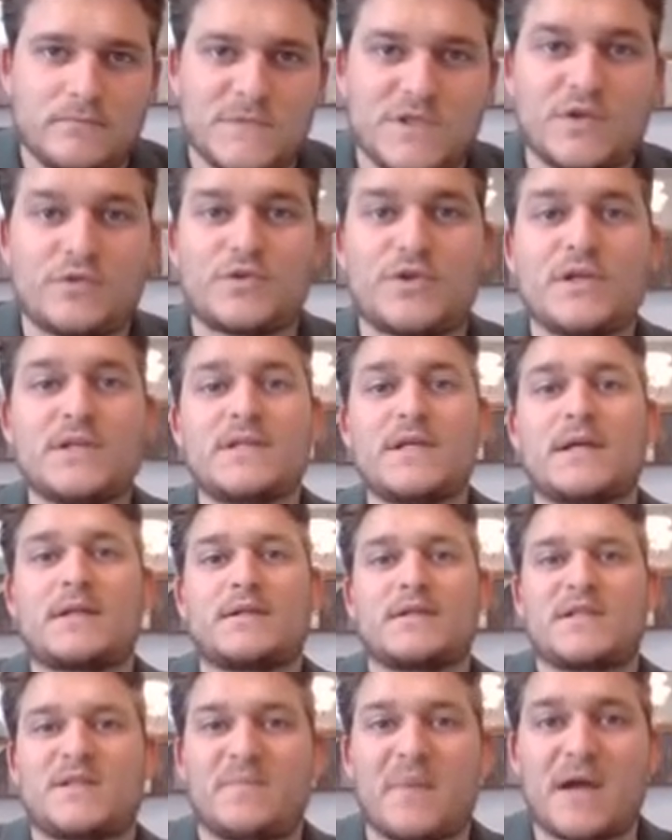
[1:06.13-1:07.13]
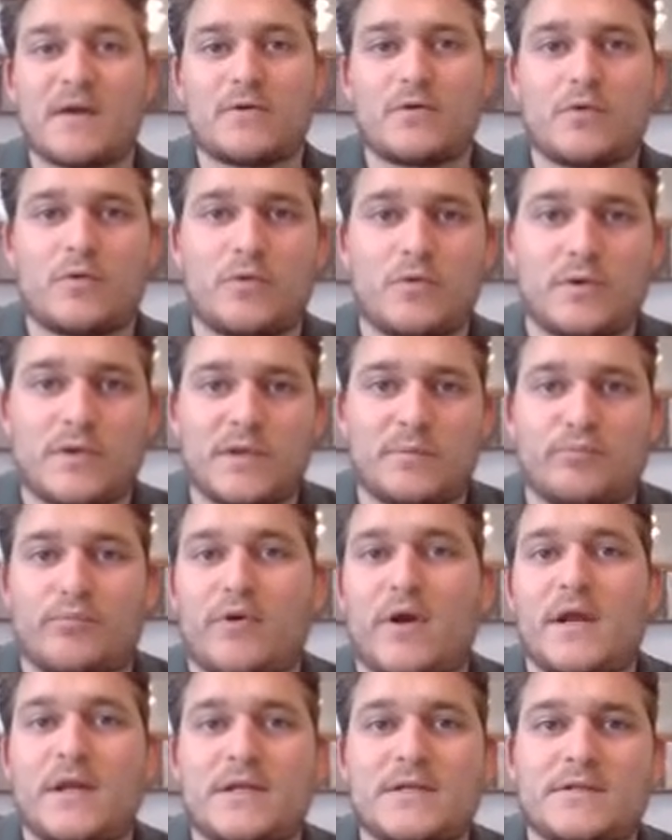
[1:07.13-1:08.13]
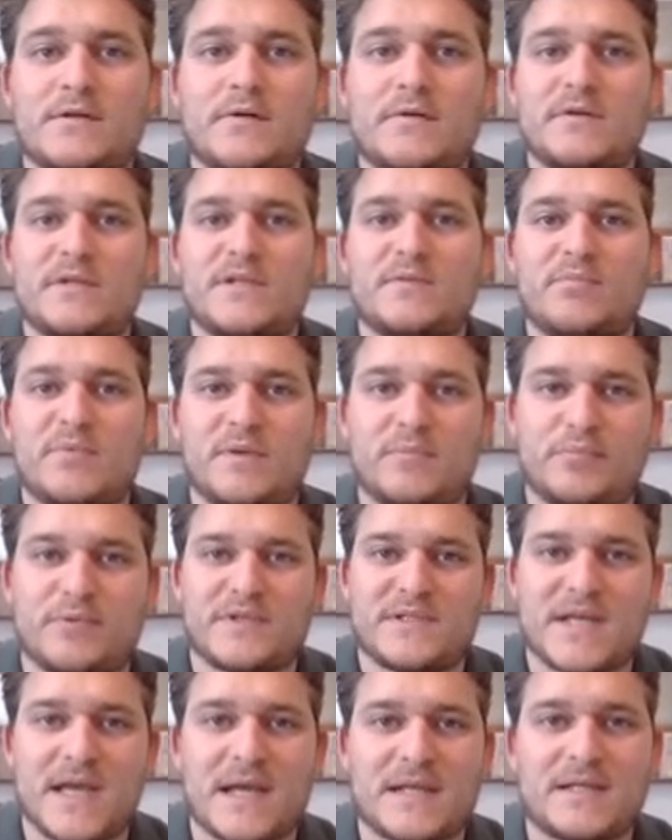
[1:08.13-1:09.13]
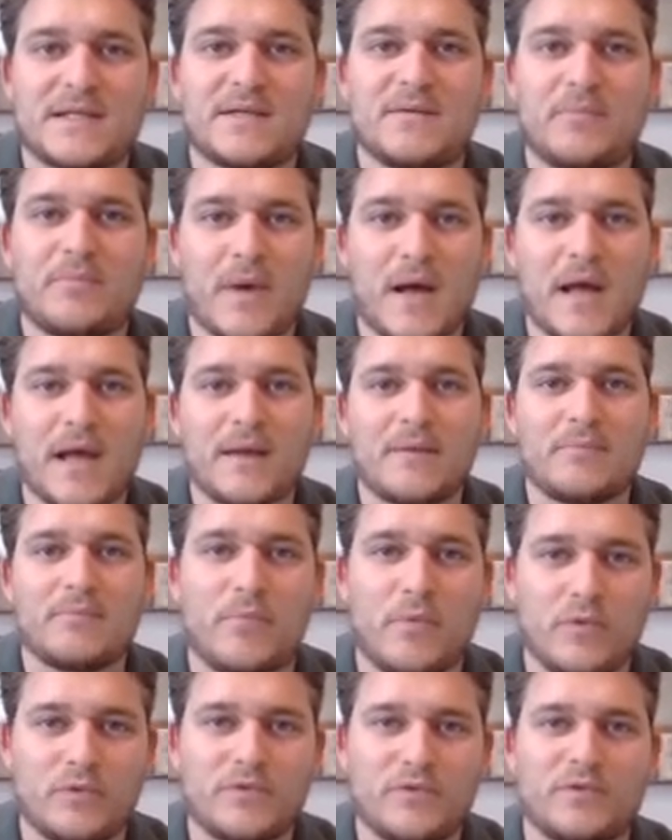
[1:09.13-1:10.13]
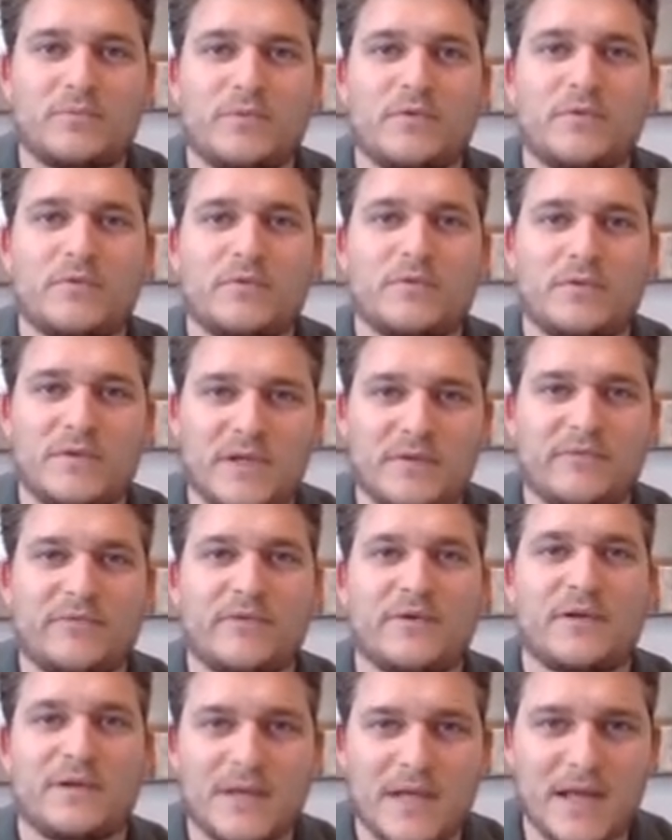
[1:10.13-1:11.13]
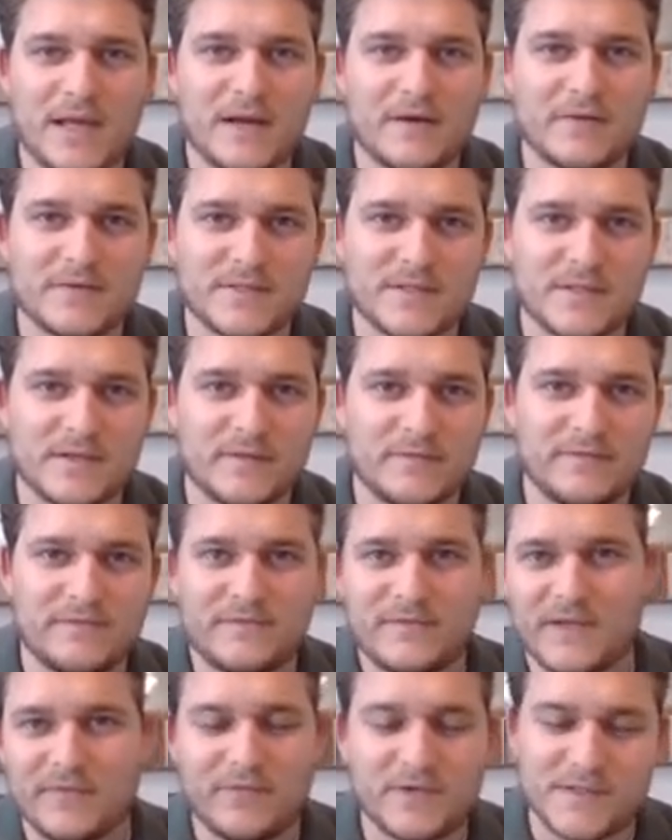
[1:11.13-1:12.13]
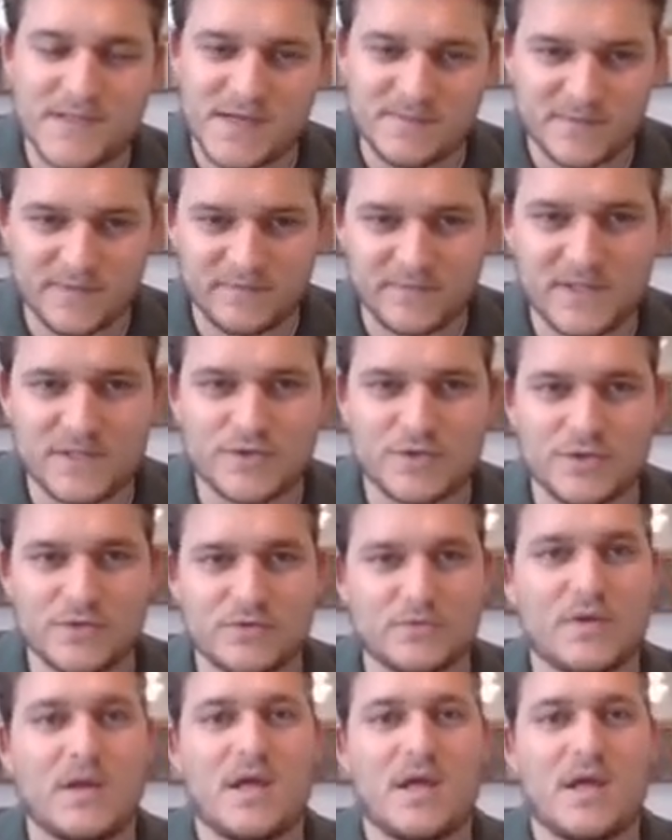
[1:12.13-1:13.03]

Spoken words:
So just like the spinal cord, the brain is going to be protected by multiple different layers of different types of tissue.